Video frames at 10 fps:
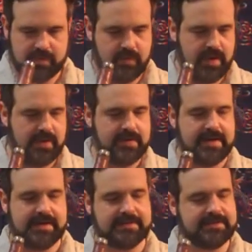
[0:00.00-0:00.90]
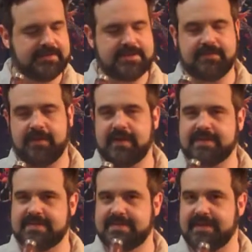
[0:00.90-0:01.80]
Wow, just a very
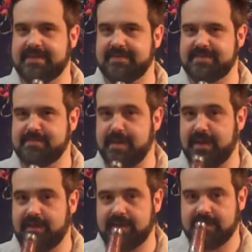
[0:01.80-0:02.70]
distinctive smell.